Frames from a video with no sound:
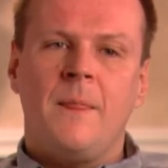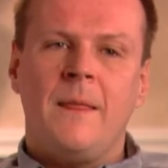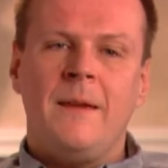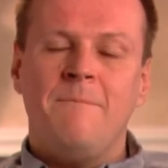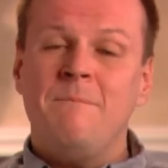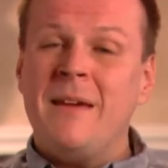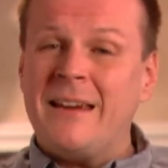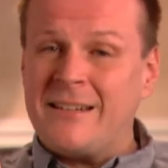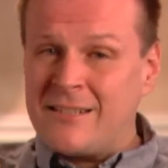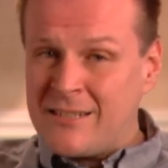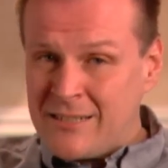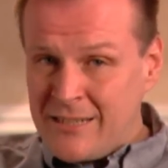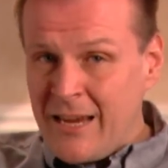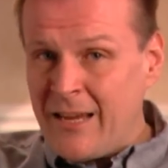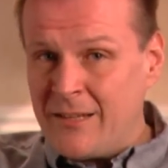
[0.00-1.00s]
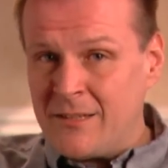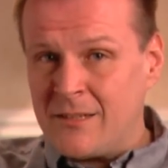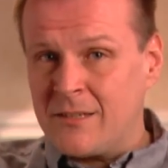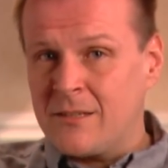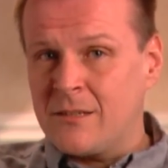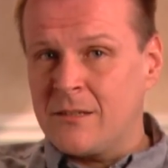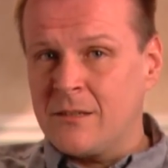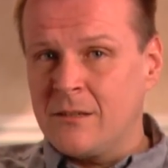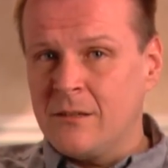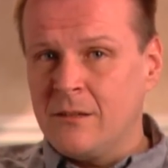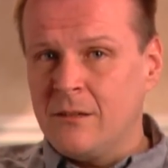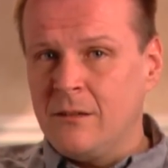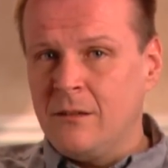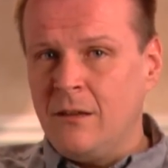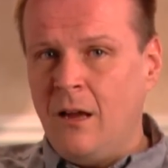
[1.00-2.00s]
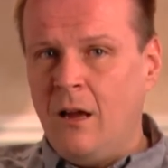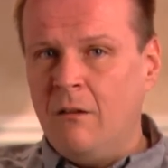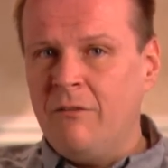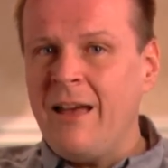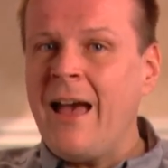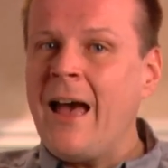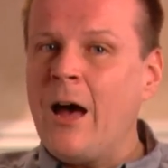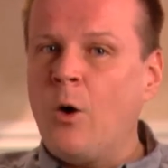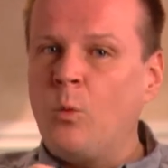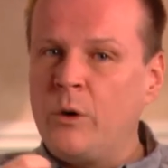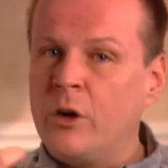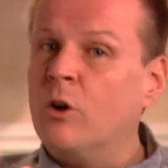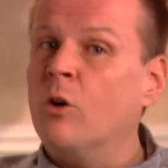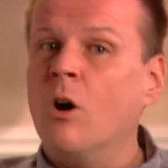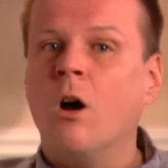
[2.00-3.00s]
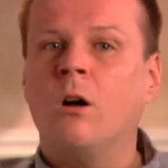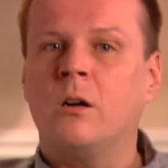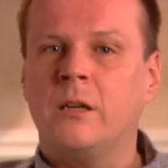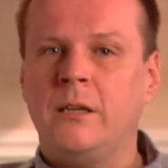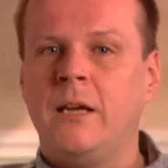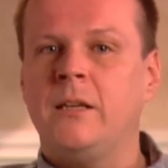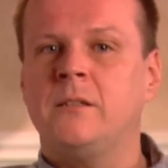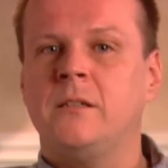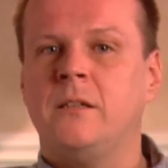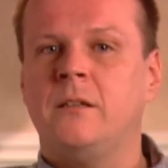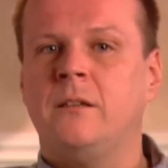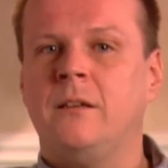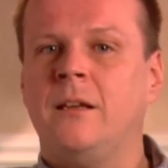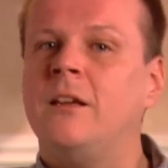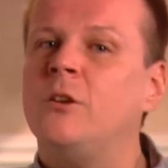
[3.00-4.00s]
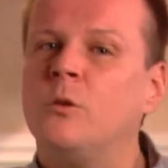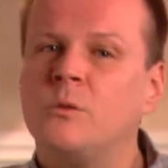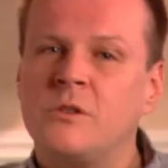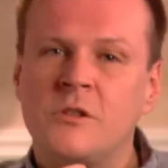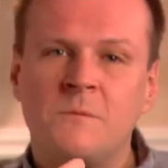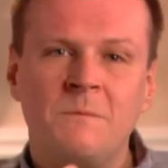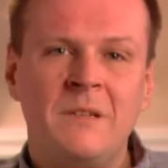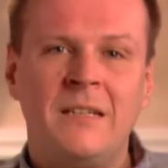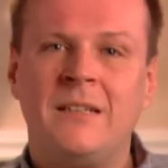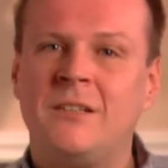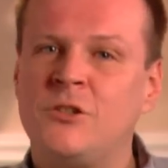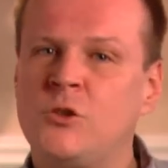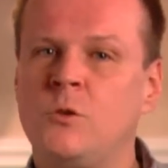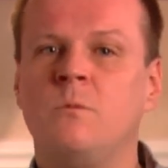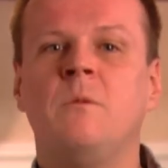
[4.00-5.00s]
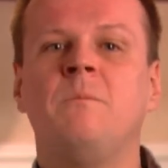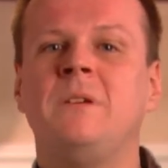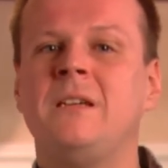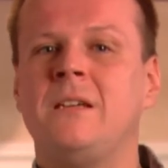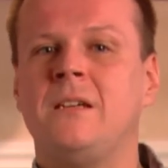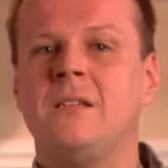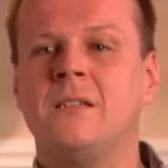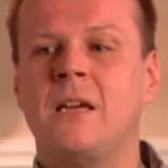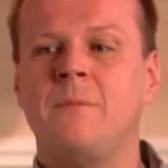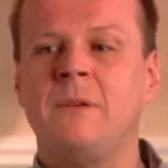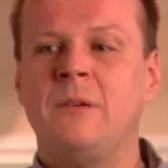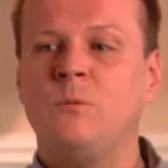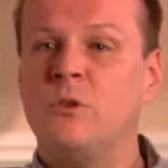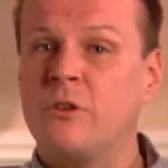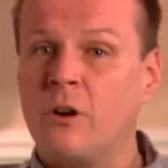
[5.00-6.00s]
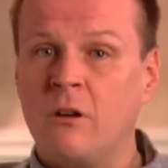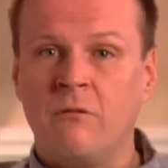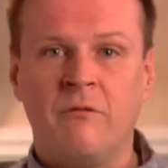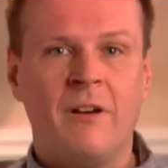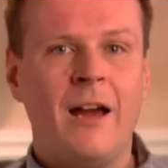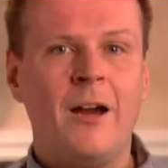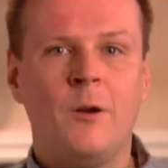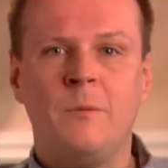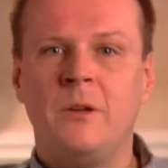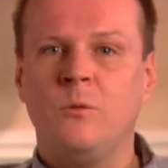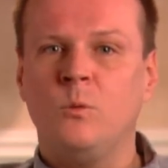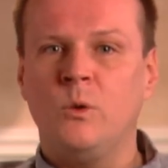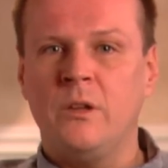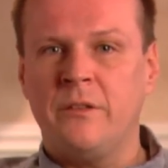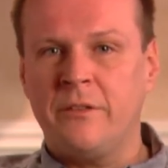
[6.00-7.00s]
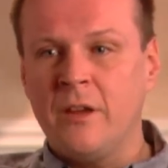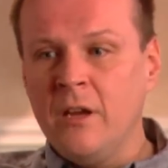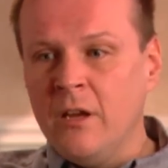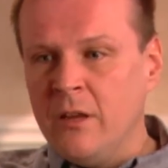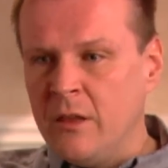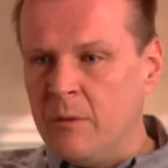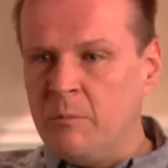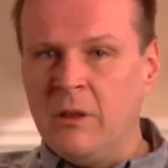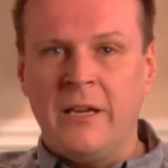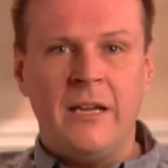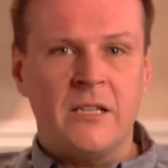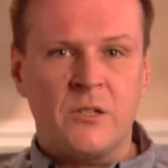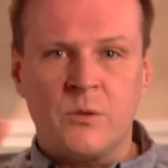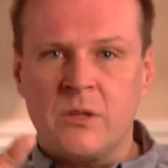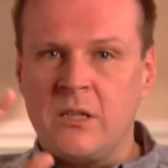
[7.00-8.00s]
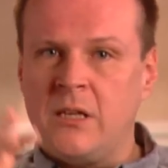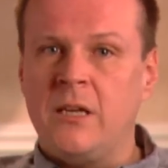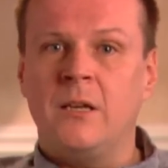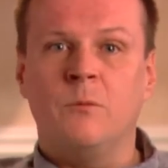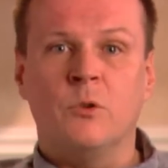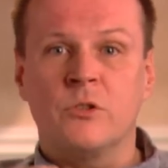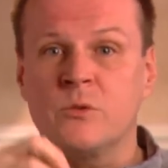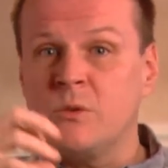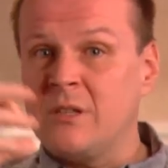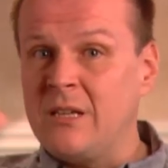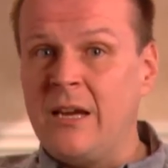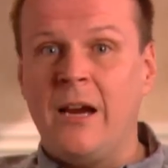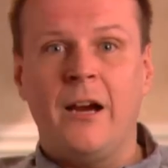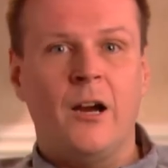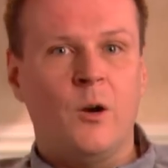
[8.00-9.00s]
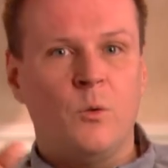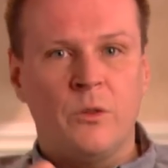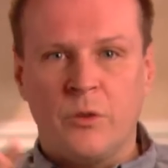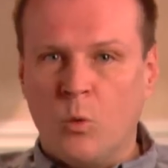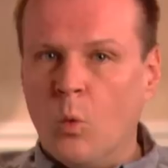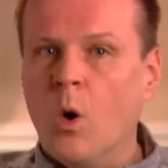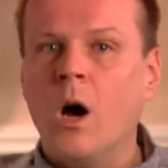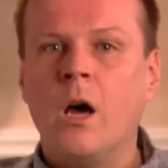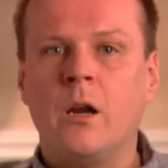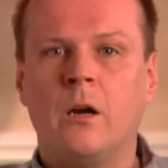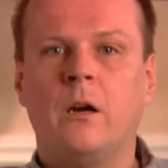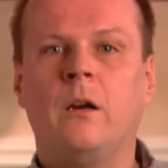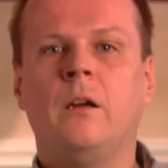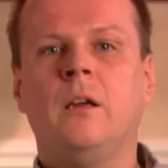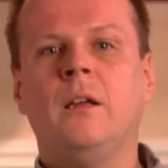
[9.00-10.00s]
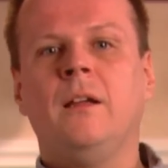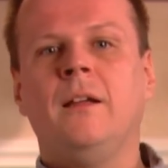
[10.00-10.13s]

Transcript: it makes sense of how we are all connected. And I don't just mean as human beings, I mean with our environment, with the plants, with the animals, with the air, with the water.